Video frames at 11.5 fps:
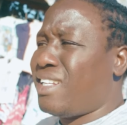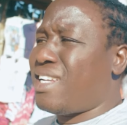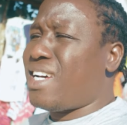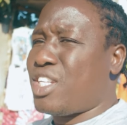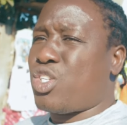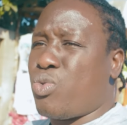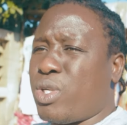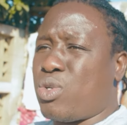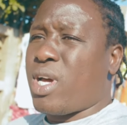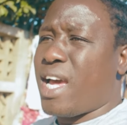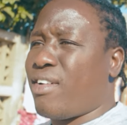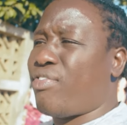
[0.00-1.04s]
that we
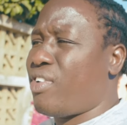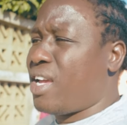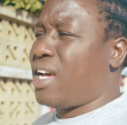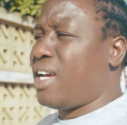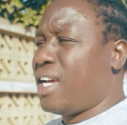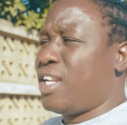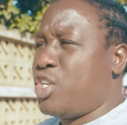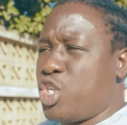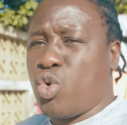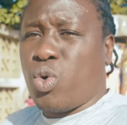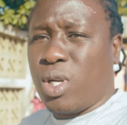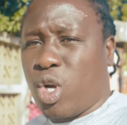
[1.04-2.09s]
do have here, and
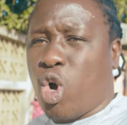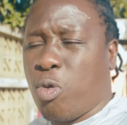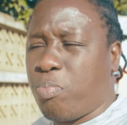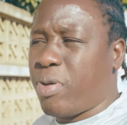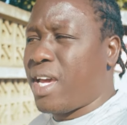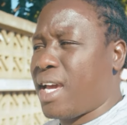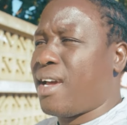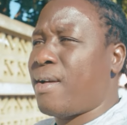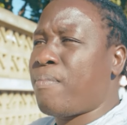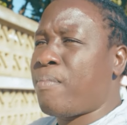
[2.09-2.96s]
you will compare